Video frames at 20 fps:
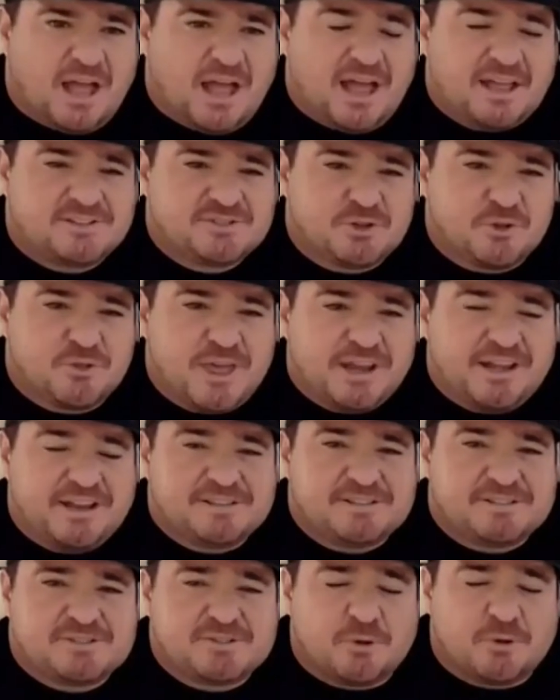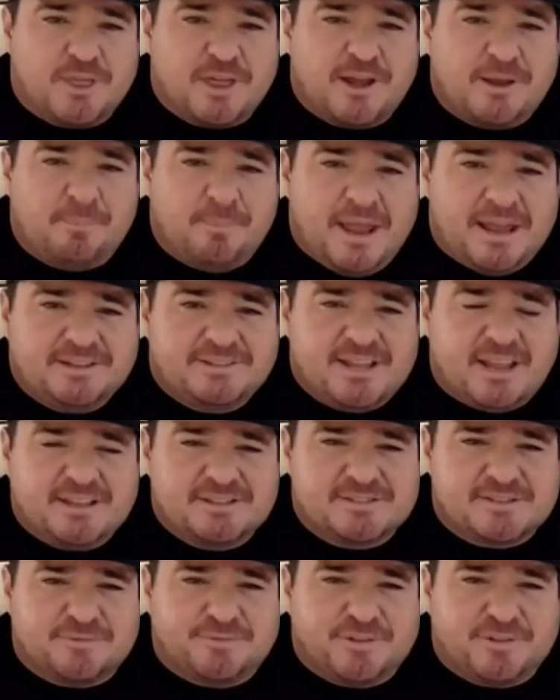So that it
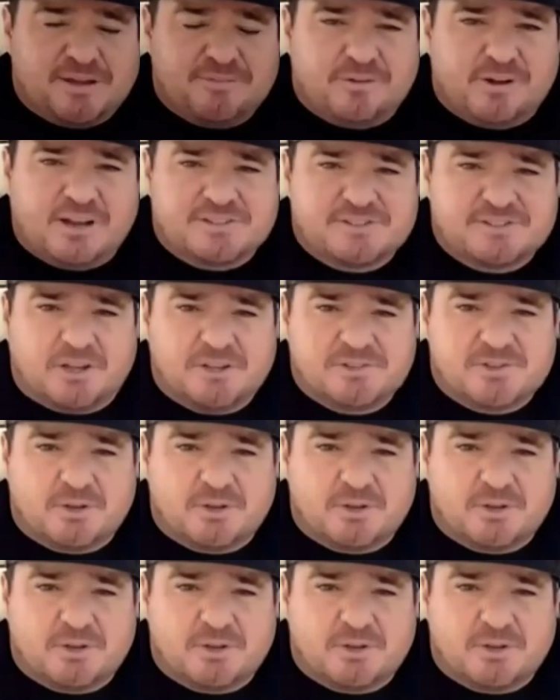maintains the flavor and it's also